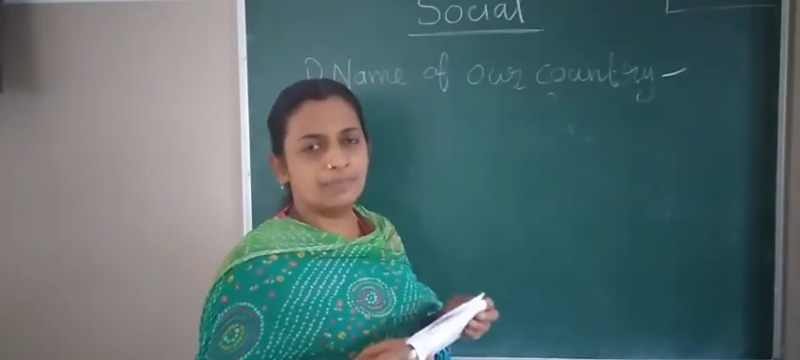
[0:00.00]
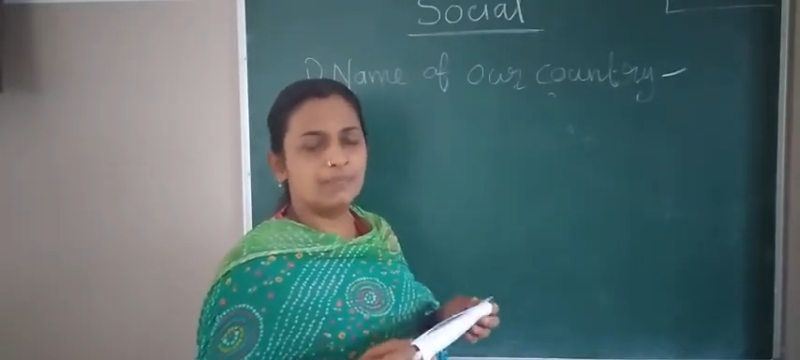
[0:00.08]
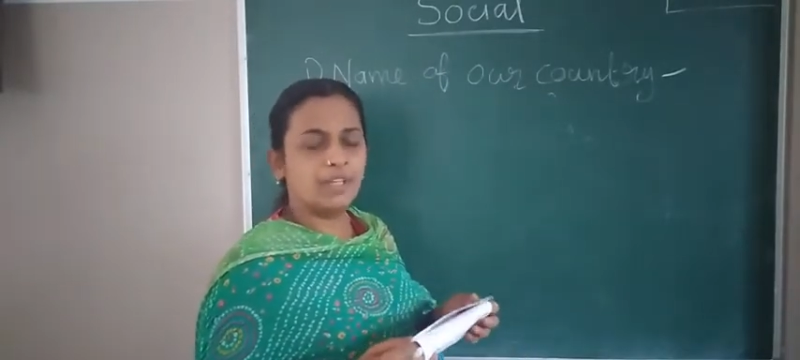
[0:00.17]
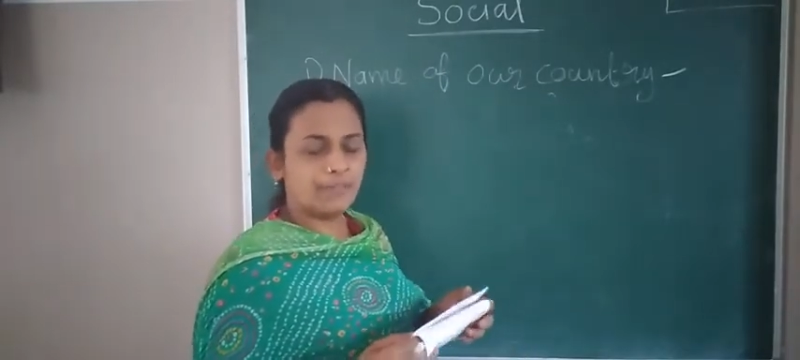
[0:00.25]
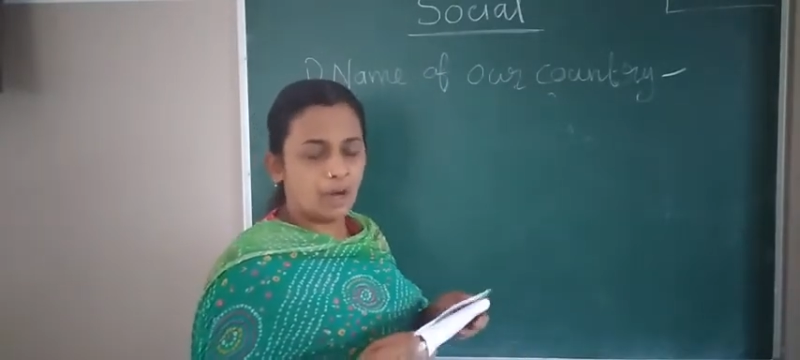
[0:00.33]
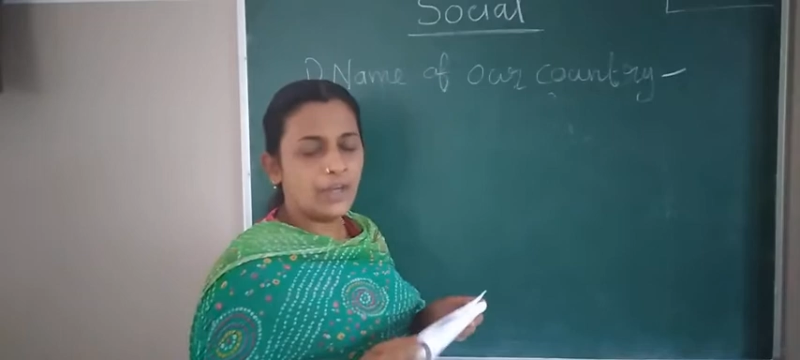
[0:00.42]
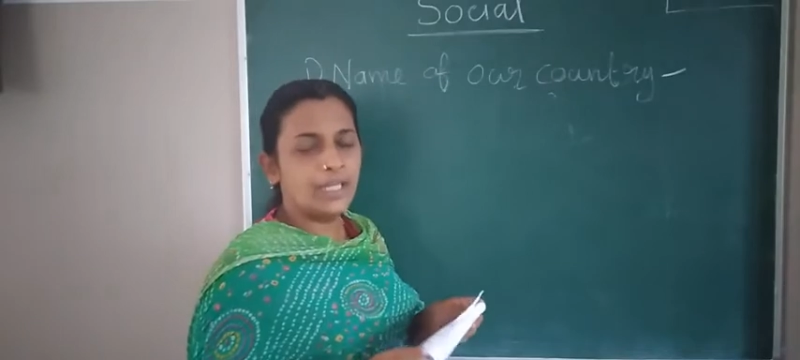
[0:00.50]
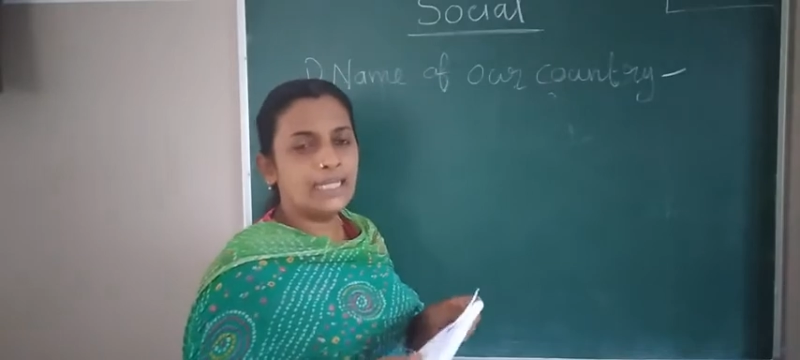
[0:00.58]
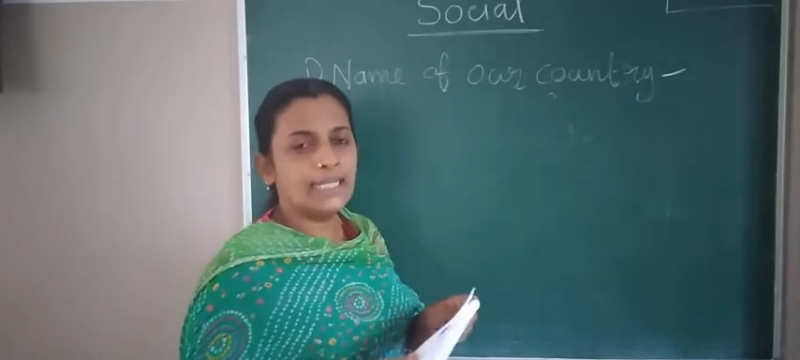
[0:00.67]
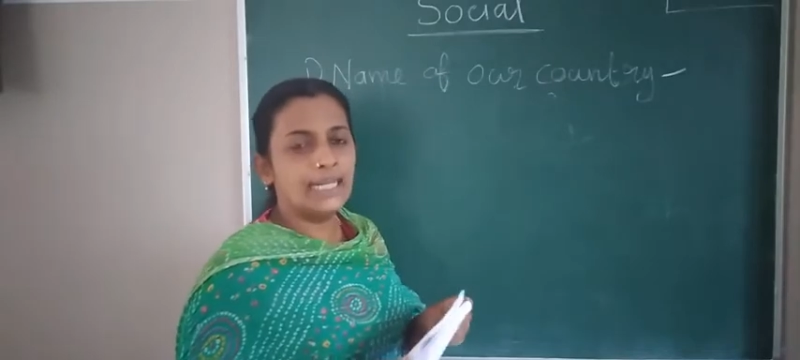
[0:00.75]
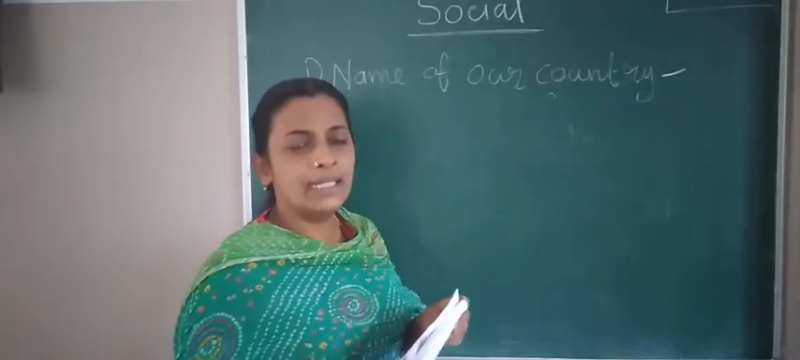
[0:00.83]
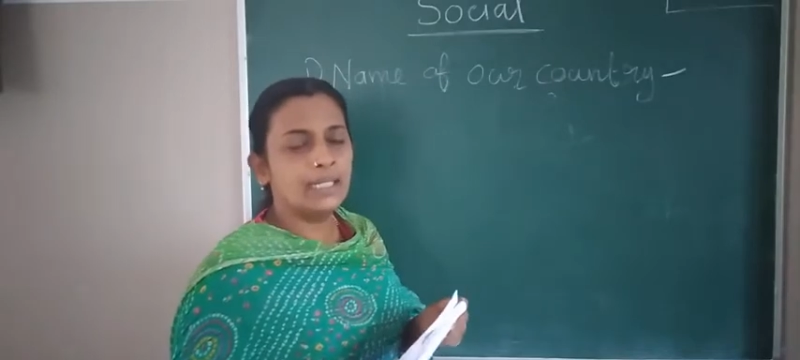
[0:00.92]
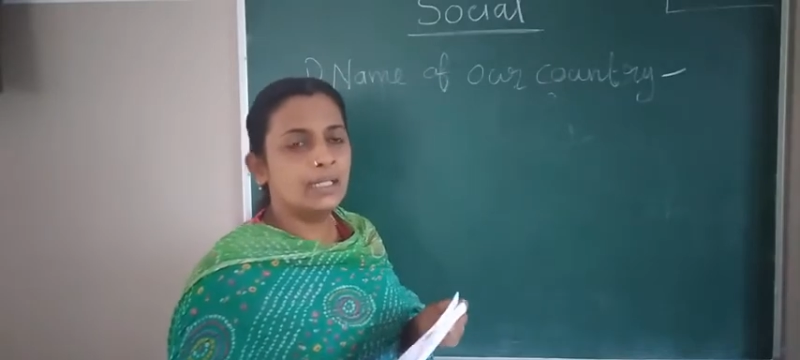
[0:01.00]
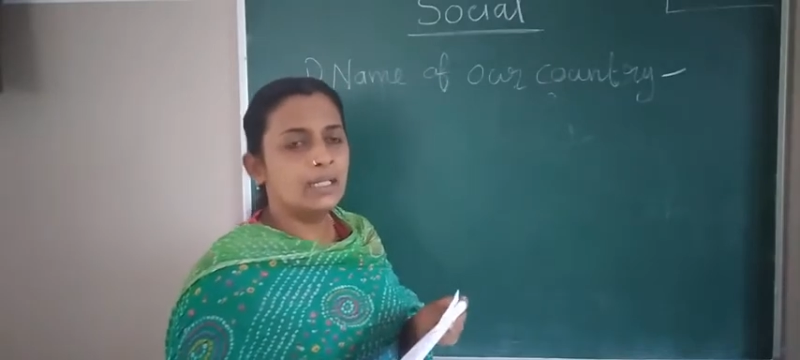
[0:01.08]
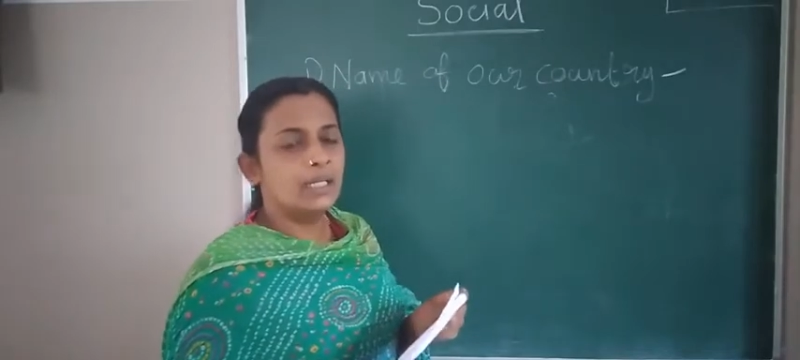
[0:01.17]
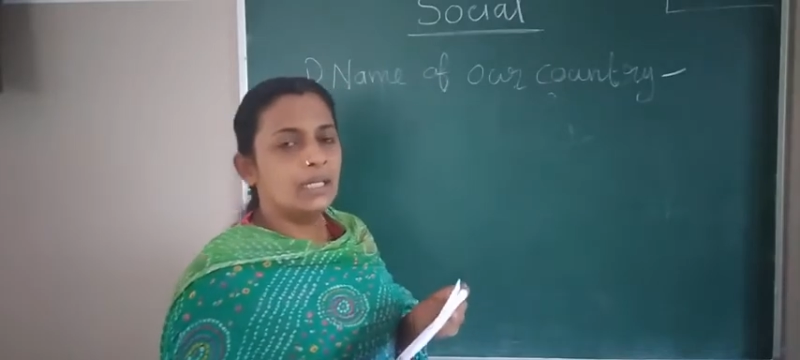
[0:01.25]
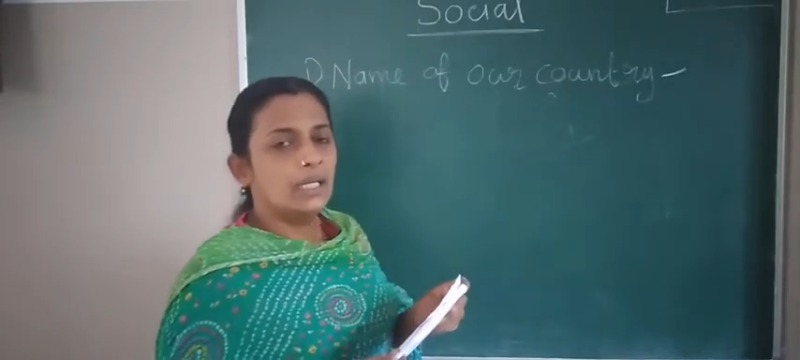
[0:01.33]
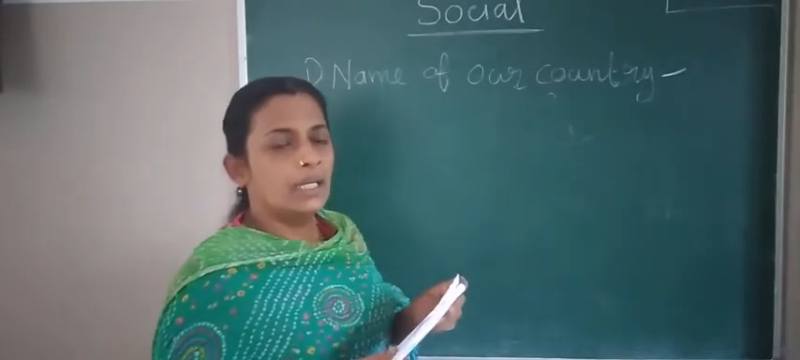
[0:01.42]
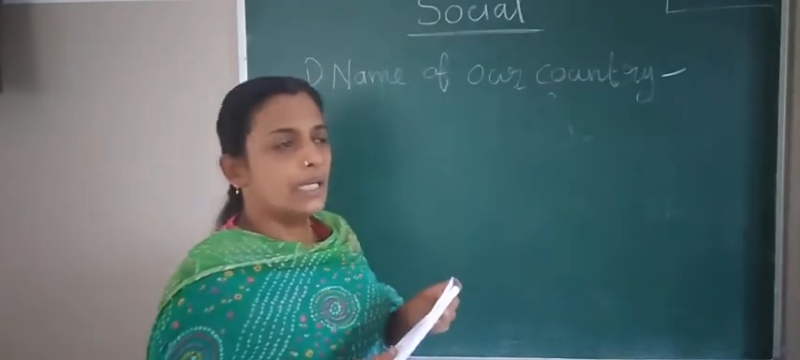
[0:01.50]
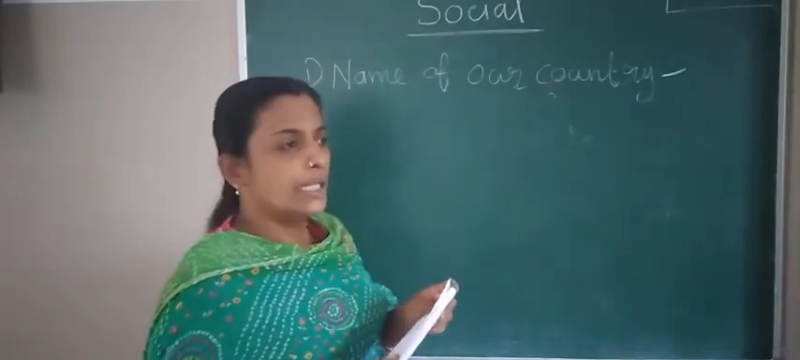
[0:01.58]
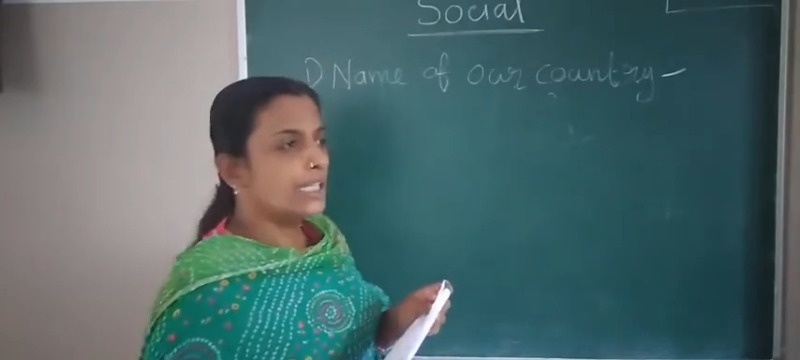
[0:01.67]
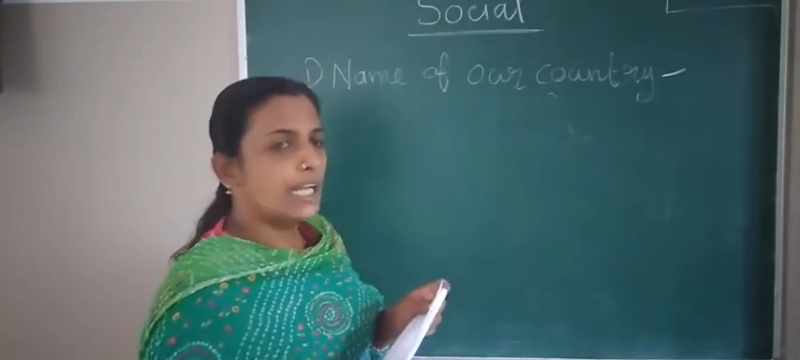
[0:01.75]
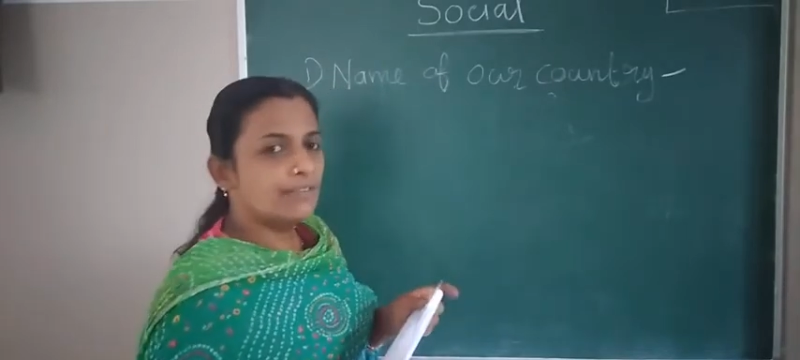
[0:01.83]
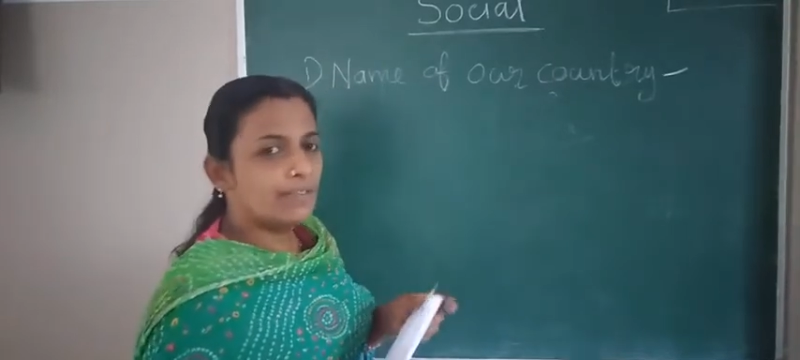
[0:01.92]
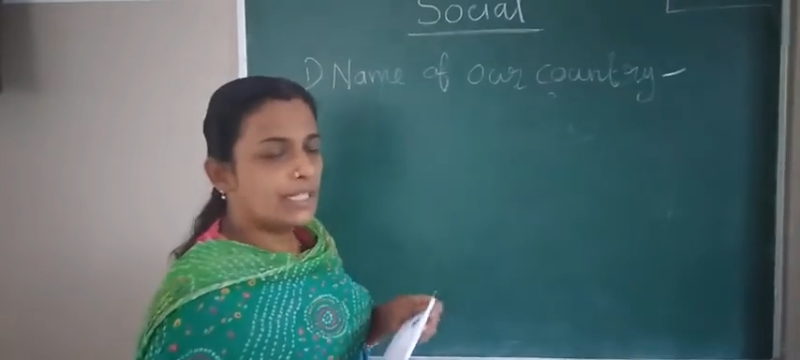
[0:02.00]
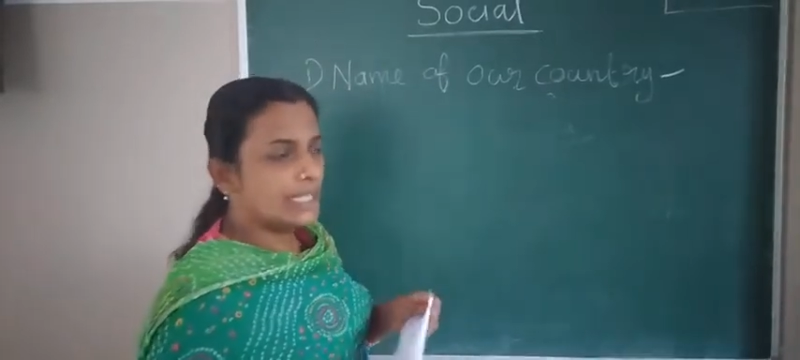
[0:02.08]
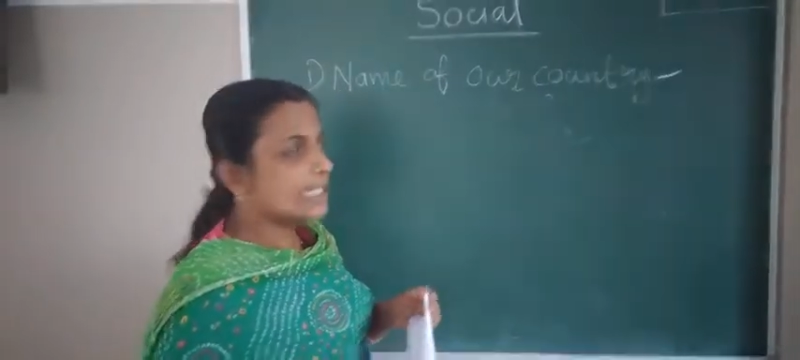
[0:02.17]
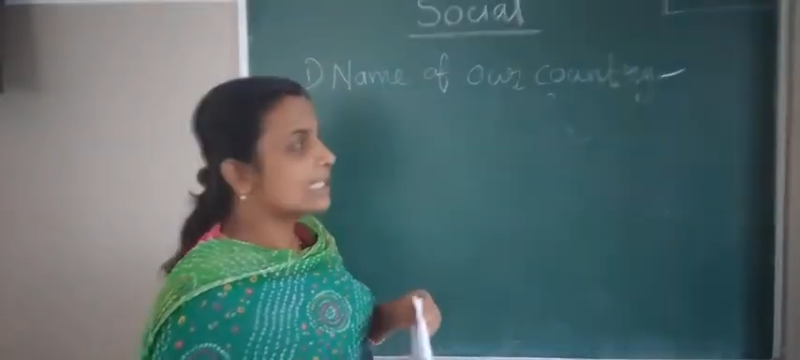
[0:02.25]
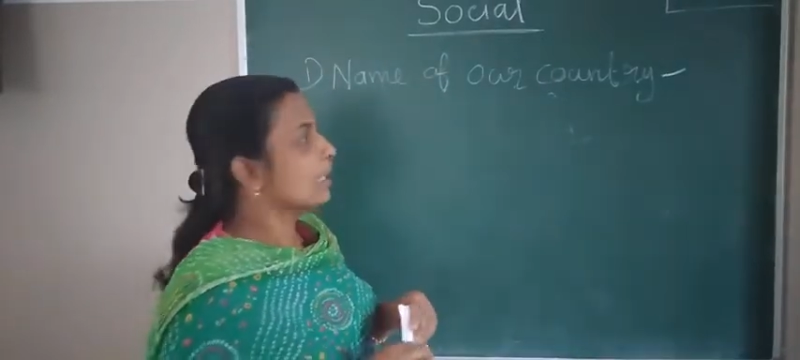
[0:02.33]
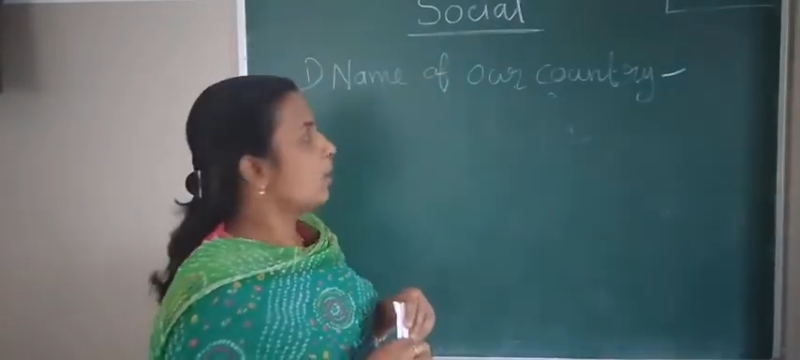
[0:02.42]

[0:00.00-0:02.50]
For avoiding that inconvenience, you